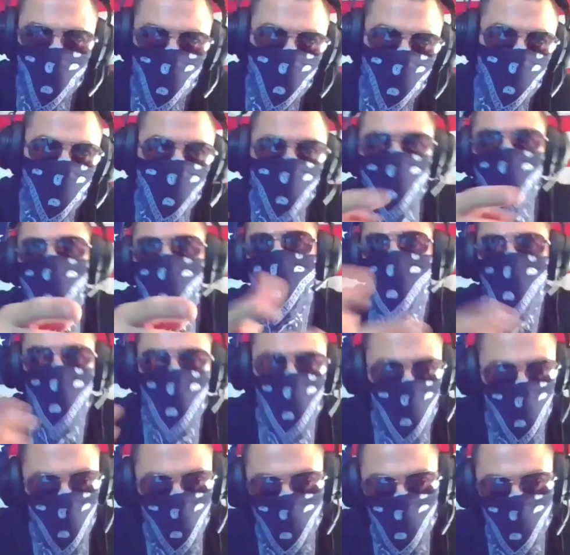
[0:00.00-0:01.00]
open it up,
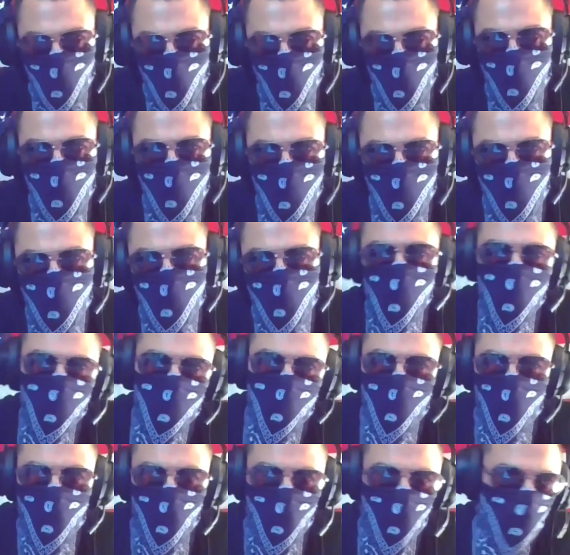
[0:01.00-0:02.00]

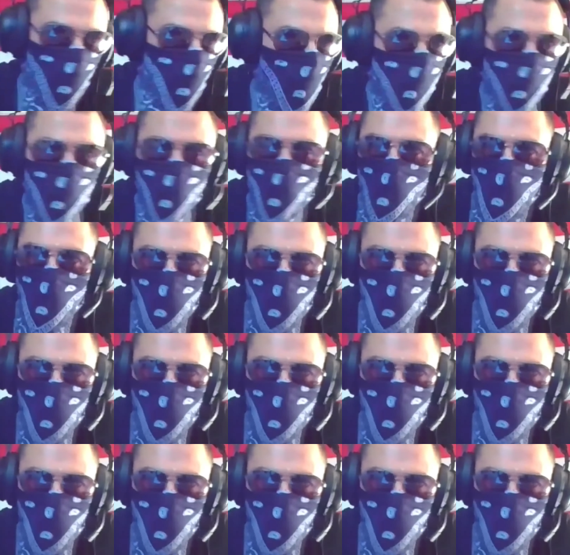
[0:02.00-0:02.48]
throw some